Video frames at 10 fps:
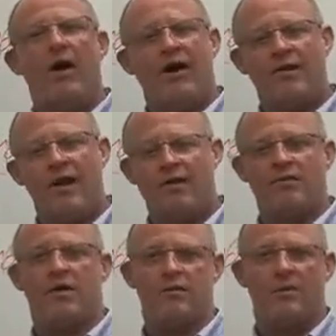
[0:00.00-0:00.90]
And that is
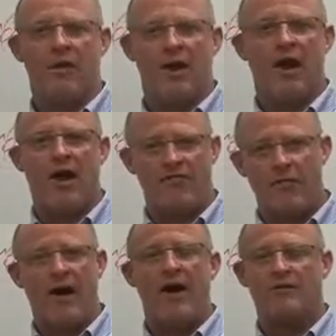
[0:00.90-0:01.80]
going to be my life
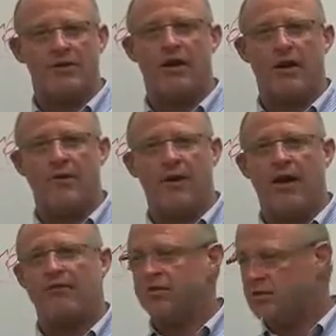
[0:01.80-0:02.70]
mascot. I'm going to
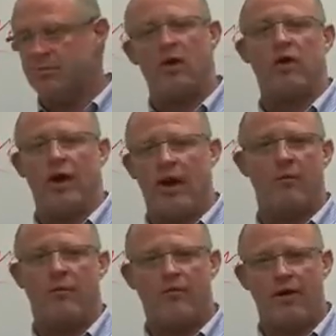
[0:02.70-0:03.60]
have a spirit
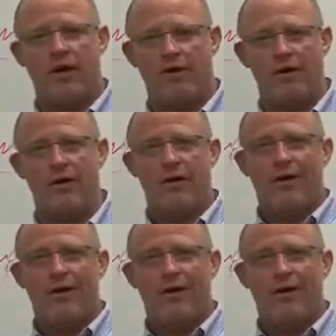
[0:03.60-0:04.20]
animal finally,